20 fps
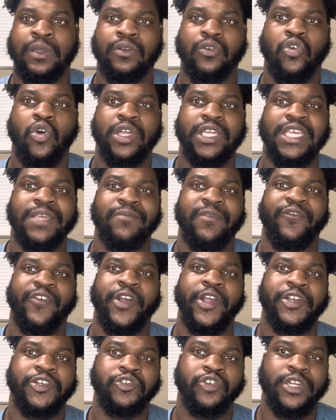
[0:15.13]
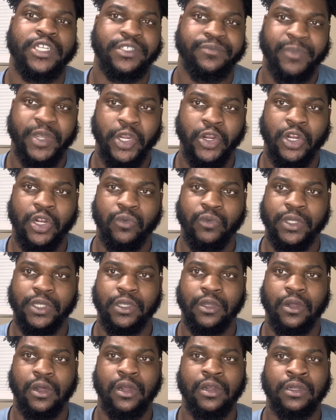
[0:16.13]
Gonna keep it very transparent with
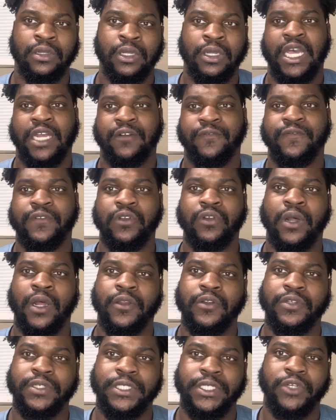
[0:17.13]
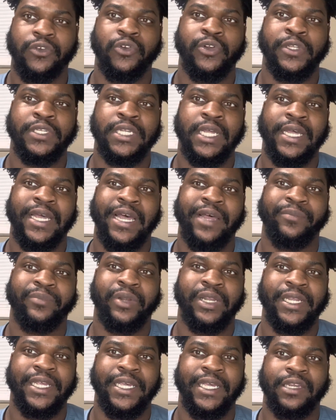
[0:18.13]
y'all. Got a few other series I got
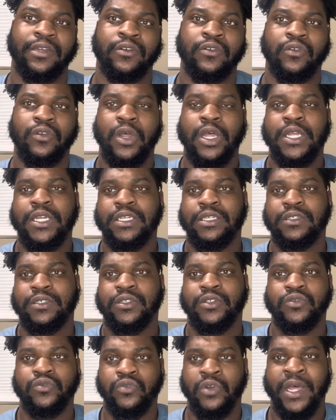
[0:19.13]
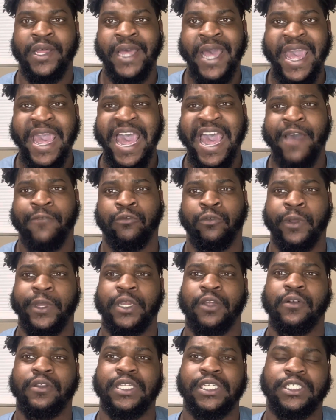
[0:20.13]
planned to have
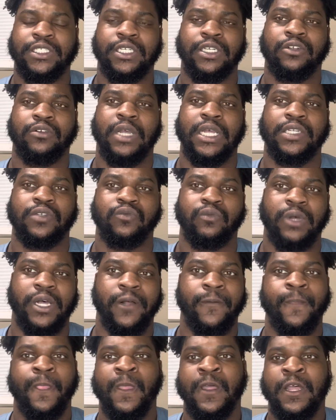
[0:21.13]
running on this channel as well.